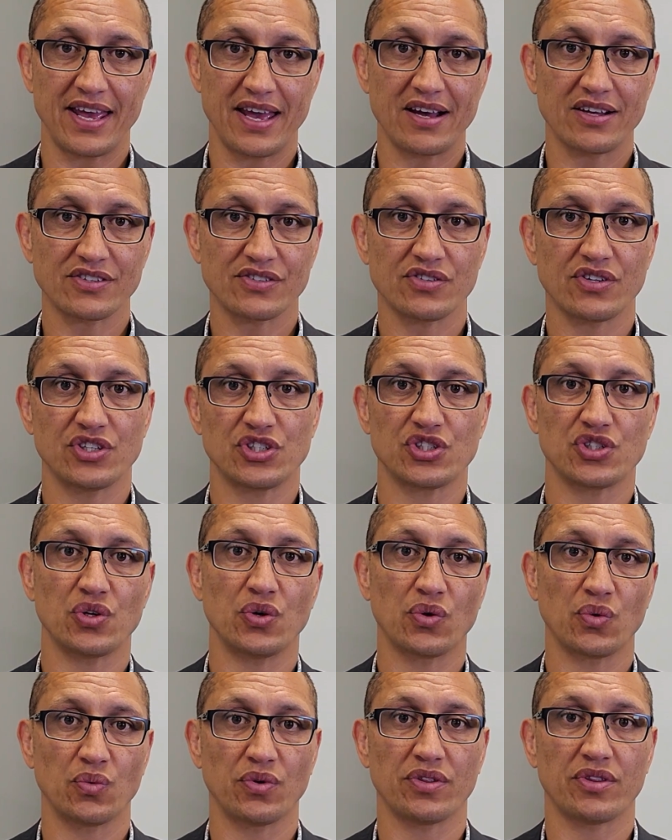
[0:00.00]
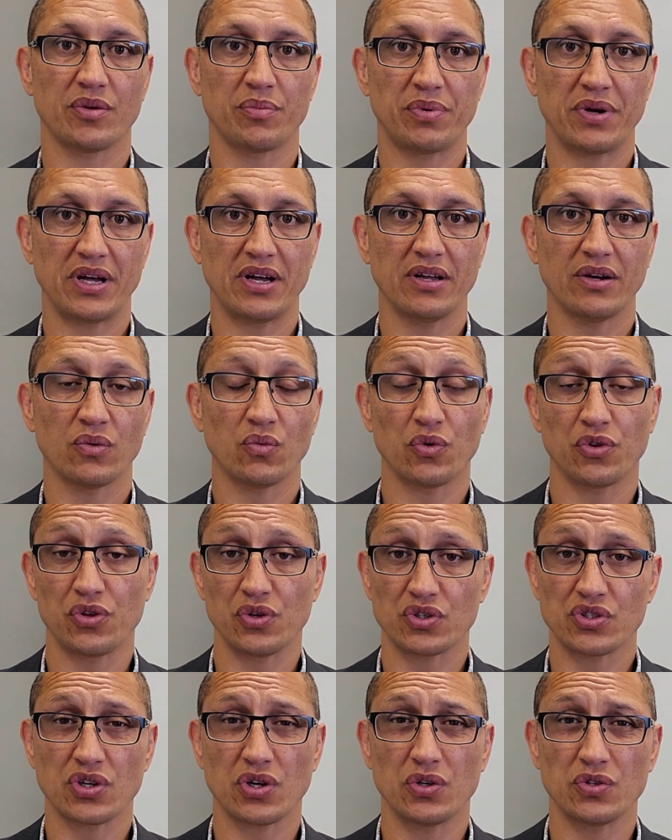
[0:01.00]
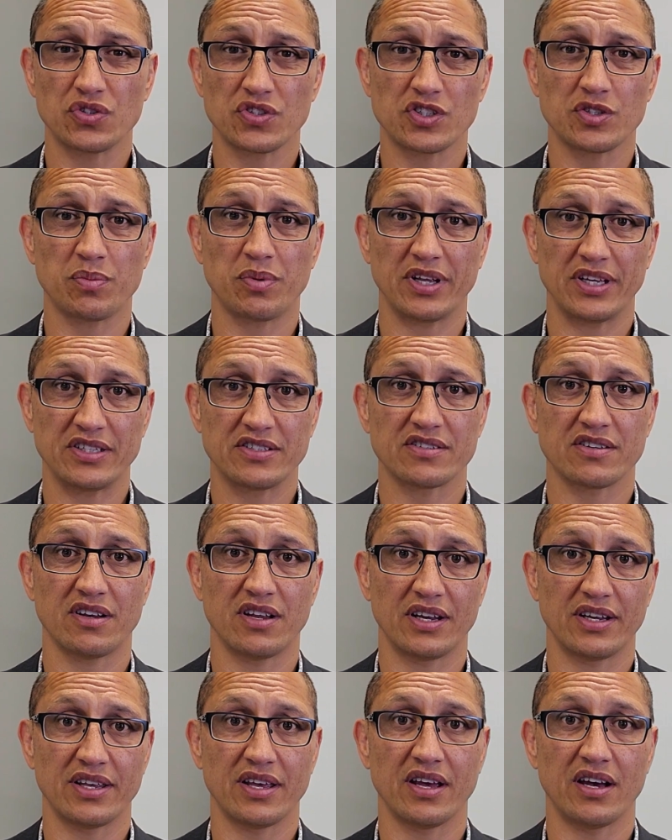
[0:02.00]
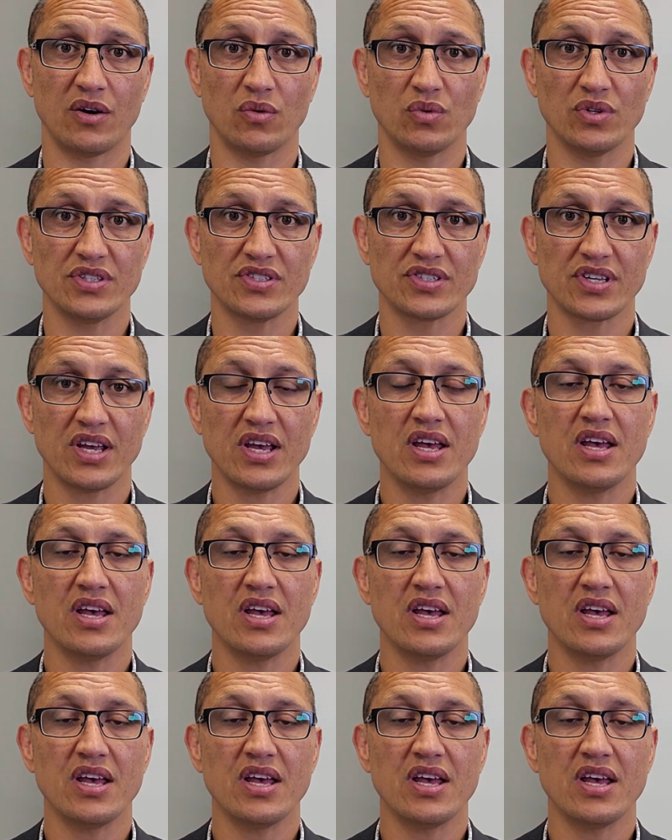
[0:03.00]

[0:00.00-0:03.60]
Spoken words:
outside shoulder width apart with your toes splayed slightly outwards